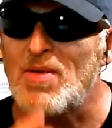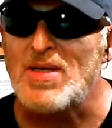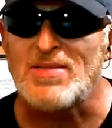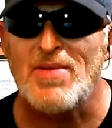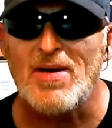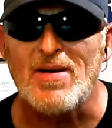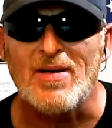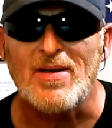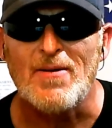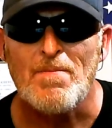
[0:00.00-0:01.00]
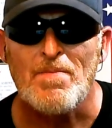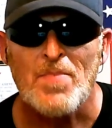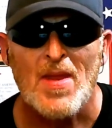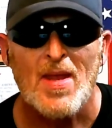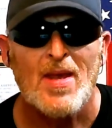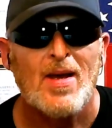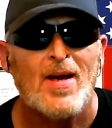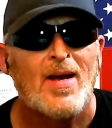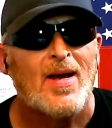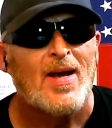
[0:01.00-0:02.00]
bless America.
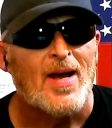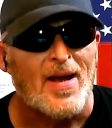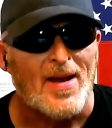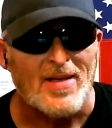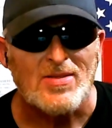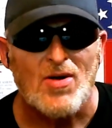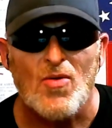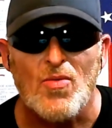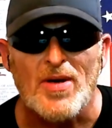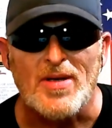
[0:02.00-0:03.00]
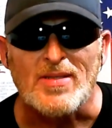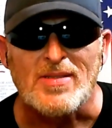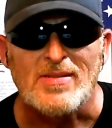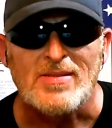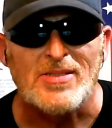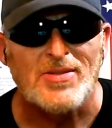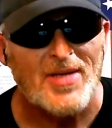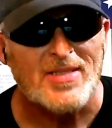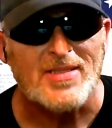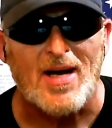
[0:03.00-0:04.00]
And as always, until
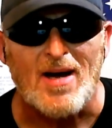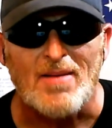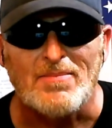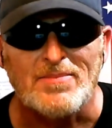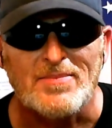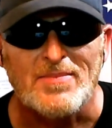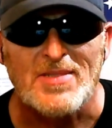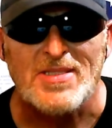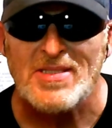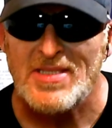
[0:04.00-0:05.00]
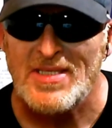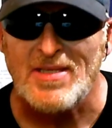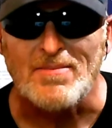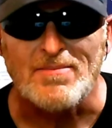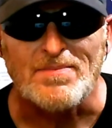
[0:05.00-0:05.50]
next time, this is Tim